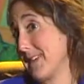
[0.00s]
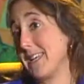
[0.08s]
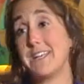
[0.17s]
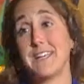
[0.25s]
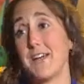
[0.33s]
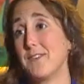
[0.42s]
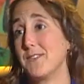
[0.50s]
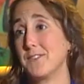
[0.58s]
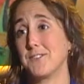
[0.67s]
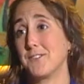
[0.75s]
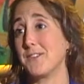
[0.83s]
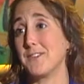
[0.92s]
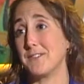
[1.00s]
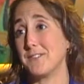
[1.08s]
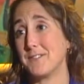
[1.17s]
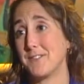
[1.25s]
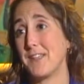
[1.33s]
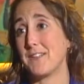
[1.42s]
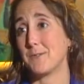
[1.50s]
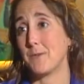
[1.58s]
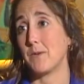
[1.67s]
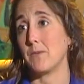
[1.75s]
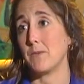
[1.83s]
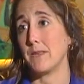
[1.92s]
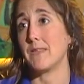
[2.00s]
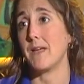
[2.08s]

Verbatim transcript: we didn't have an alternative, so that's why we